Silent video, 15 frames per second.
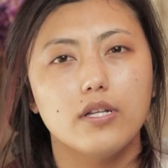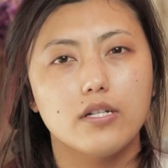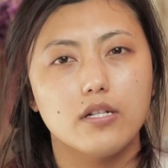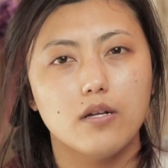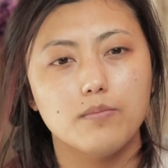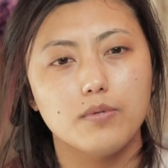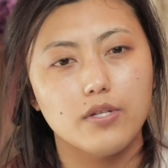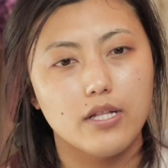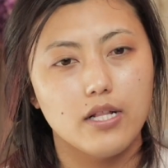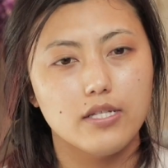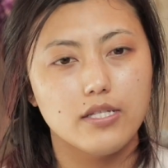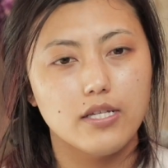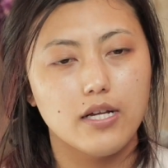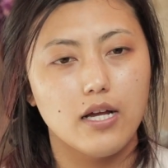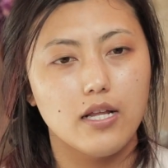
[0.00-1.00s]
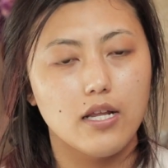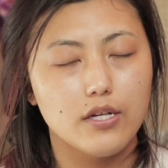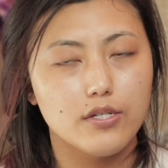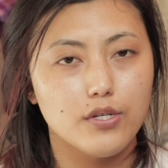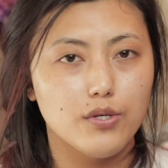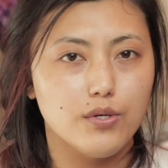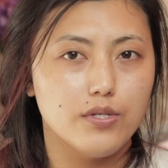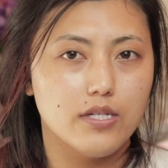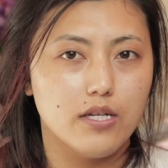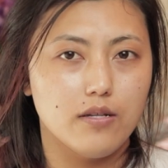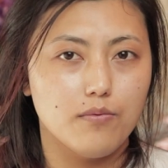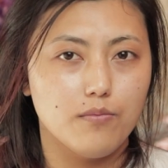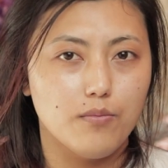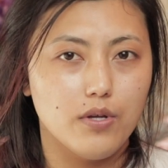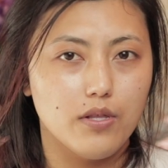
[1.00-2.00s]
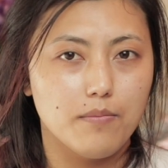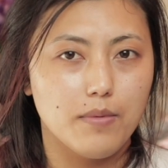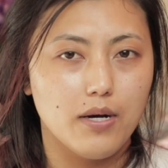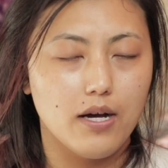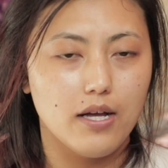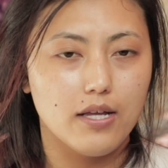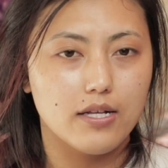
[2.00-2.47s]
it comes to cleansing, I like to use it with my